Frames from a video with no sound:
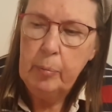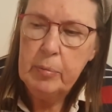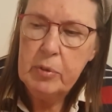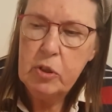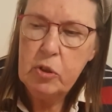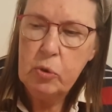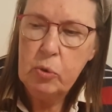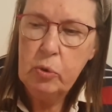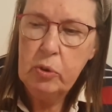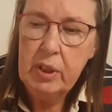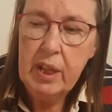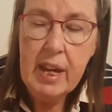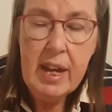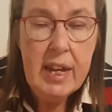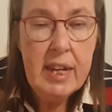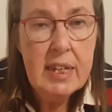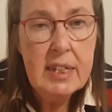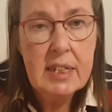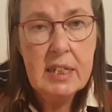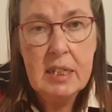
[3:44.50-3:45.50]
So
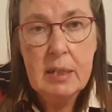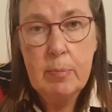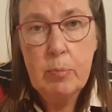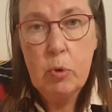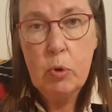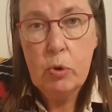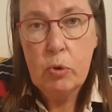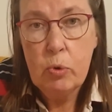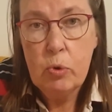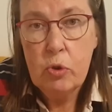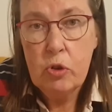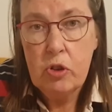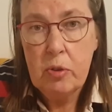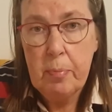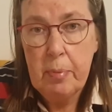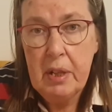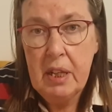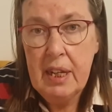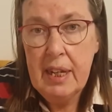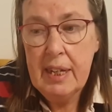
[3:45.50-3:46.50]
that is tomorrow's
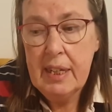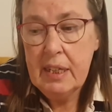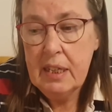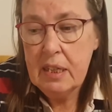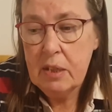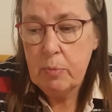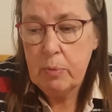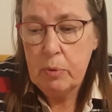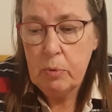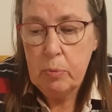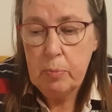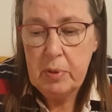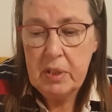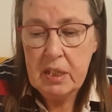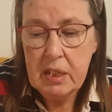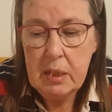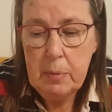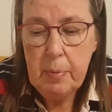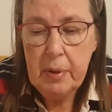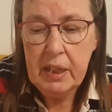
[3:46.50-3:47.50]
plans. We will be
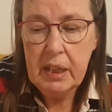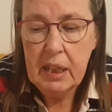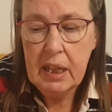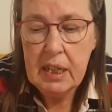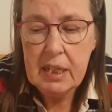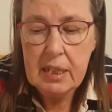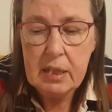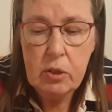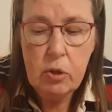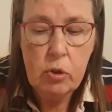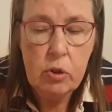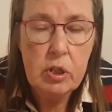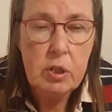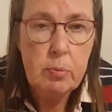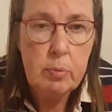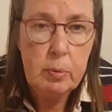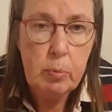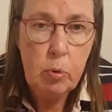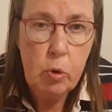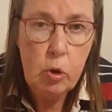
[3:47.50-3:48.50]
sleeping as long as
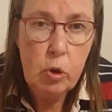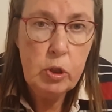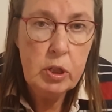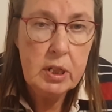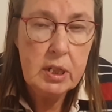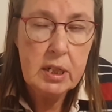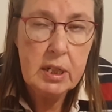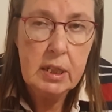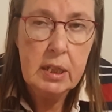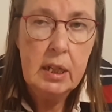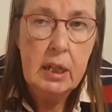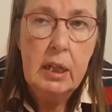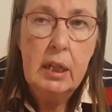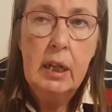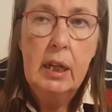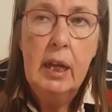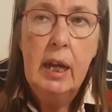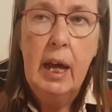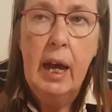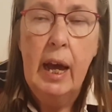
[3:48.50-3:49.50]
we want,
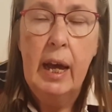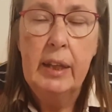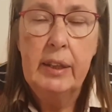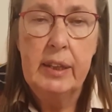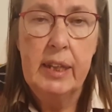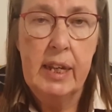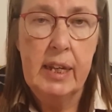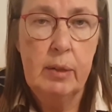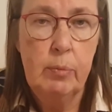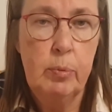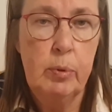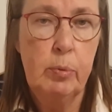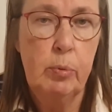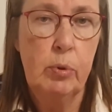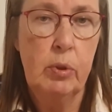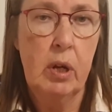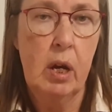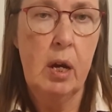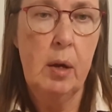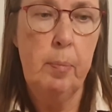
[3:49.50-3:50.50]
and then we will
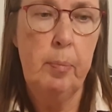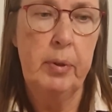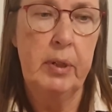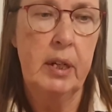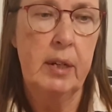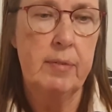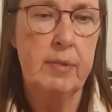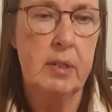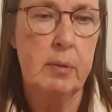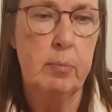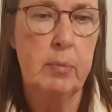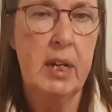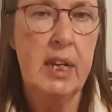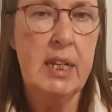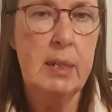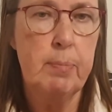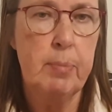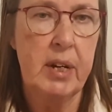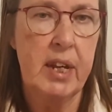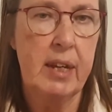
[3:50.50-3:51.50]
get up and have some
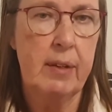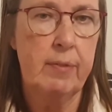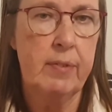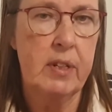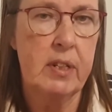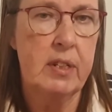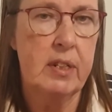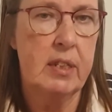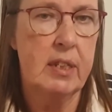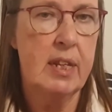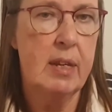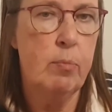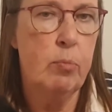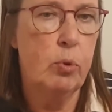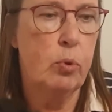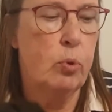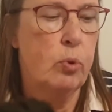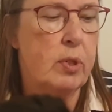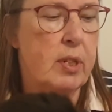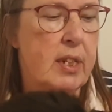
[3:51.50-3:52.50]
nice breakfast, and then we'll
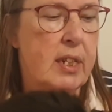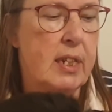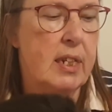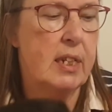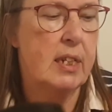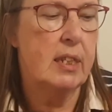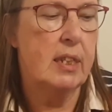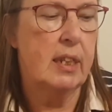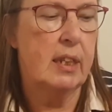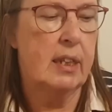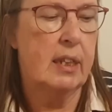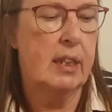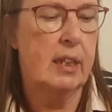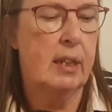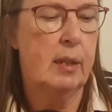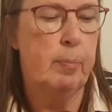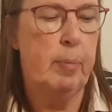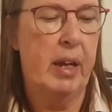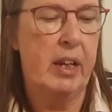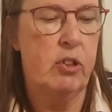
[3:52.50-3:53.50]
go and see
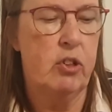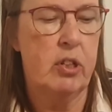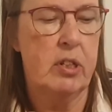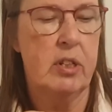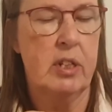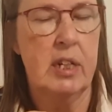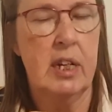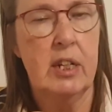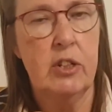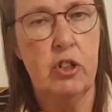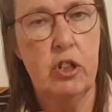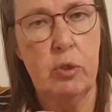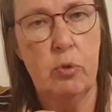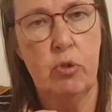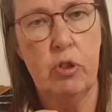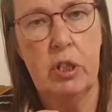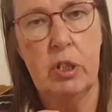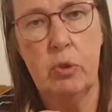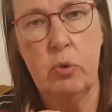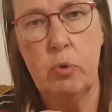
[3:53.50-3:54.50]
Patrick's
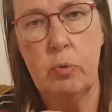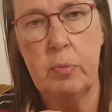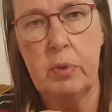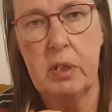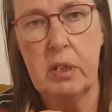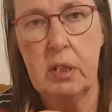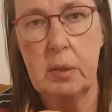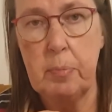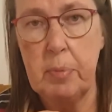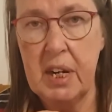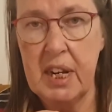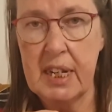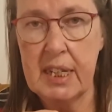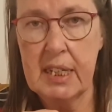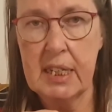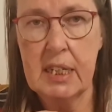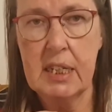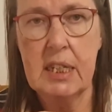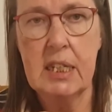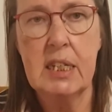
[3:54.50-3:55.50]
grandchildren opening their
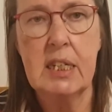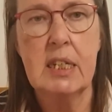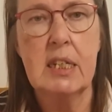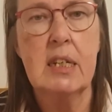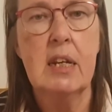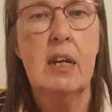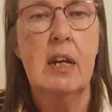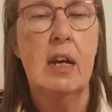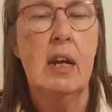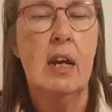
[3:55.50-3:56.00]
presents,